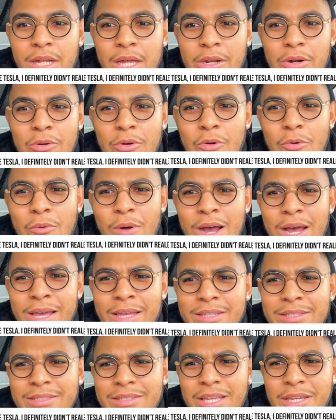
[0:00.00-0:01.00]
I don't know
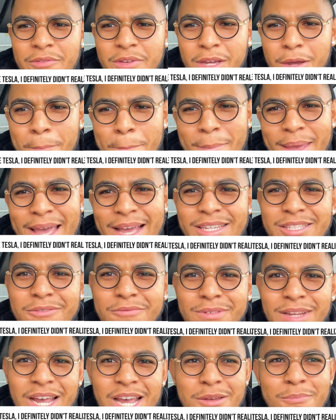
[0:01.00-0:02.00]
why it's giving a max
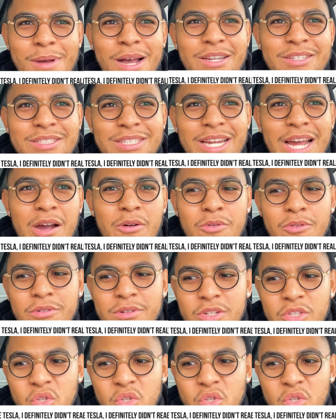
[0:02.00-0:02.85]
of 9 miles an hour and a